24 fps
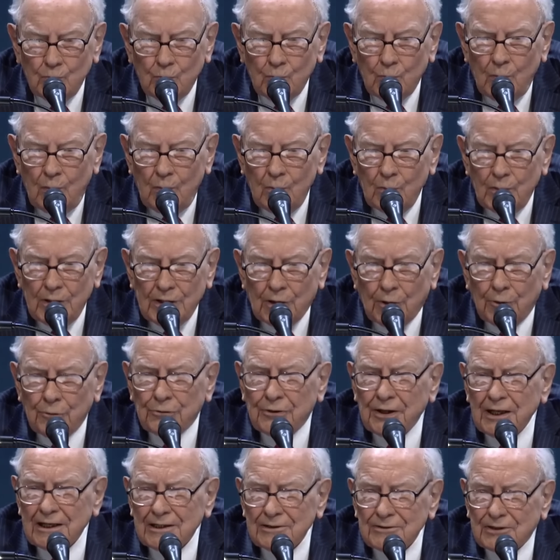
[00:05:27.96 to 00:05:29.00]
we don't
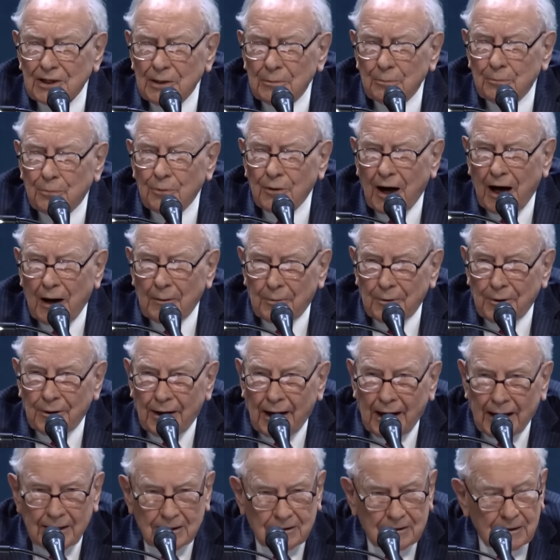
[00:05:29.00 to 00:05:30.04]
think it's improper,
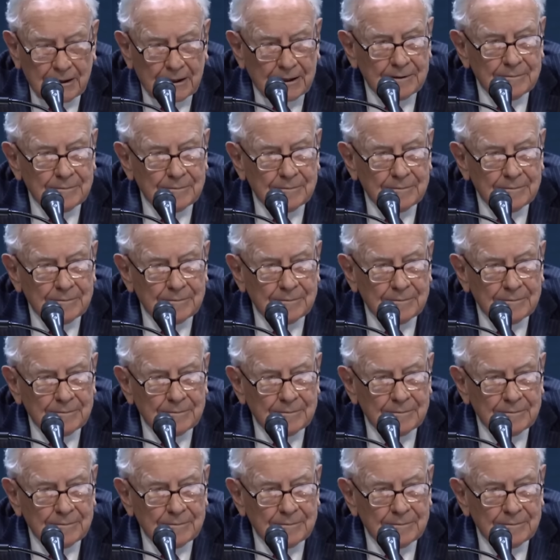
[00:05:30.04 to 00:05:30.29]
actually,